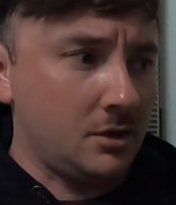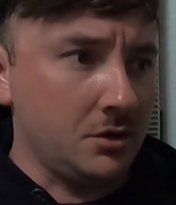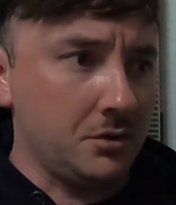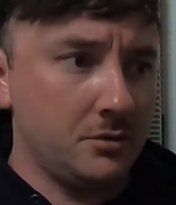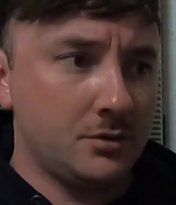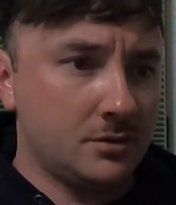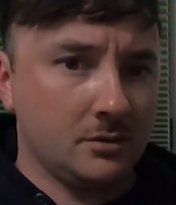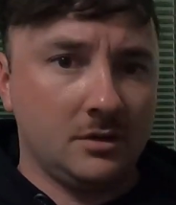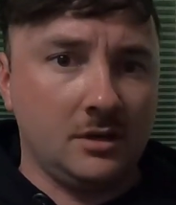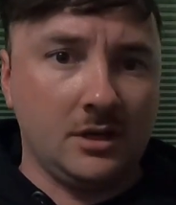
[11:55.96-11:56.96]

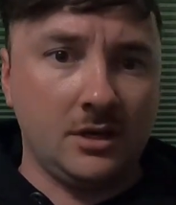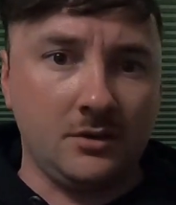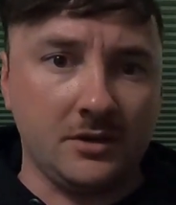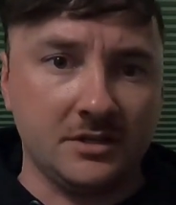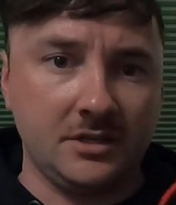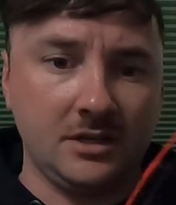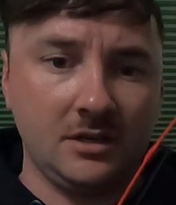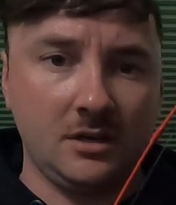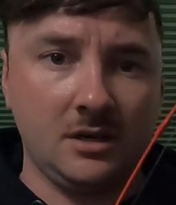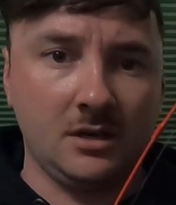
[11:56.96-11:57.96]
Usually you can
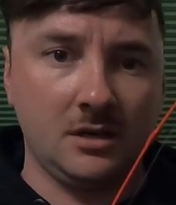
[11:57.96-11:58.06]
see